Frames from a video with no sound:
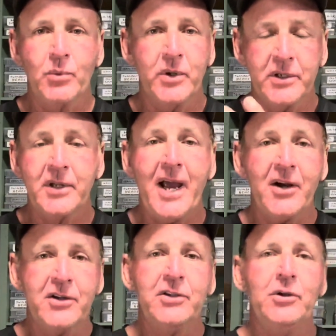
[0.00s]
What, how
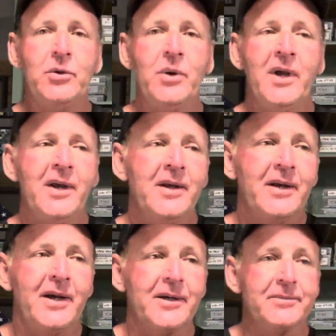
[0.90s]
can you,
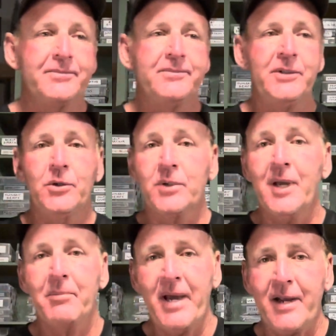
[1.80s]

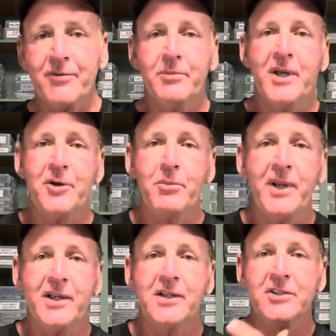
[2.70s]
come back from that or
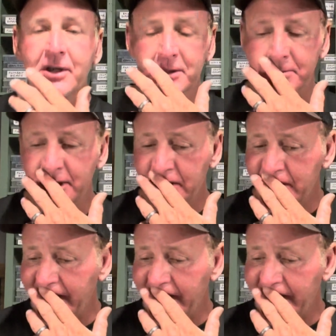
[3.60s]
make an adjustment?